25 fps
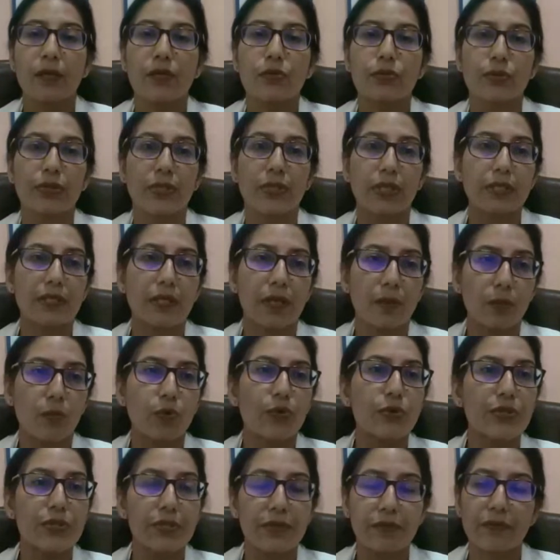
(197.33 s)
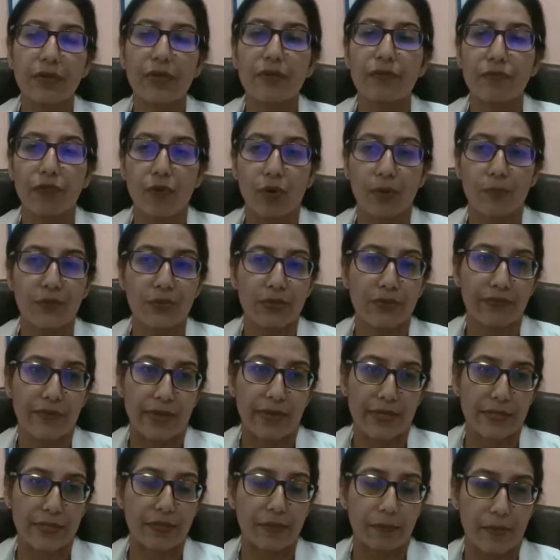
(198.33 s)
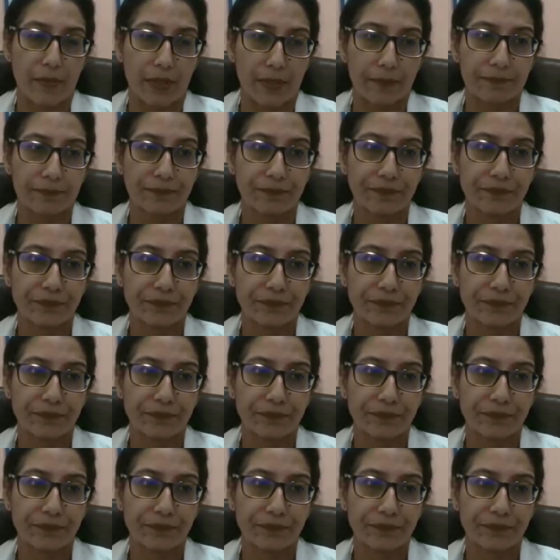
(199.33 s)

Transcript: So these are more severe forms of asthma.